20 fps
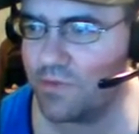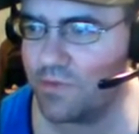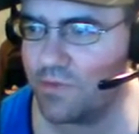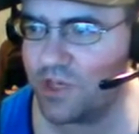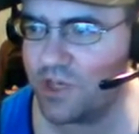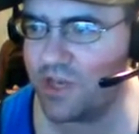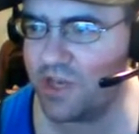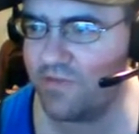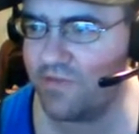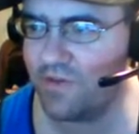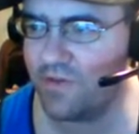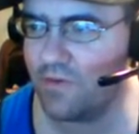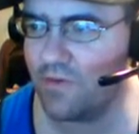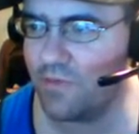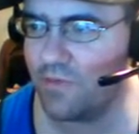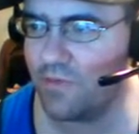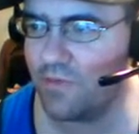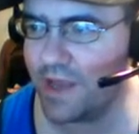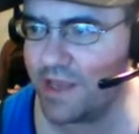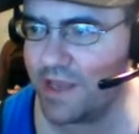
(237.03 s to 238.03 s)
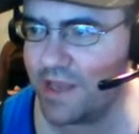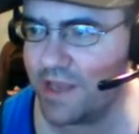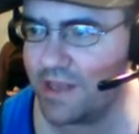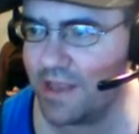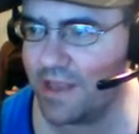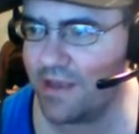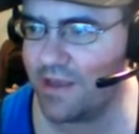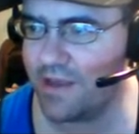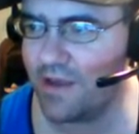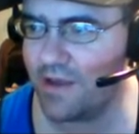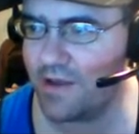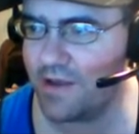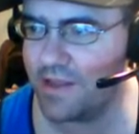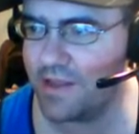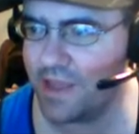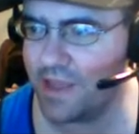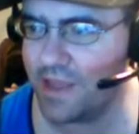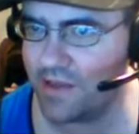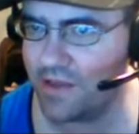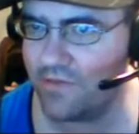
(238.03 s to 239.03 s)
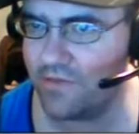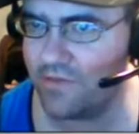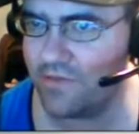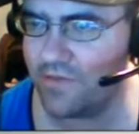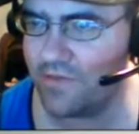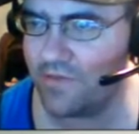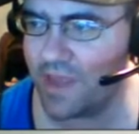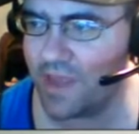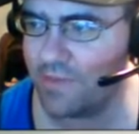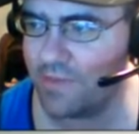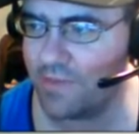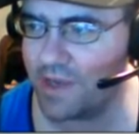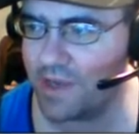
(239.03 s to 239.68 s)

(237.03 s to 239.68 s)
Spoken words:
shift right click on the flame,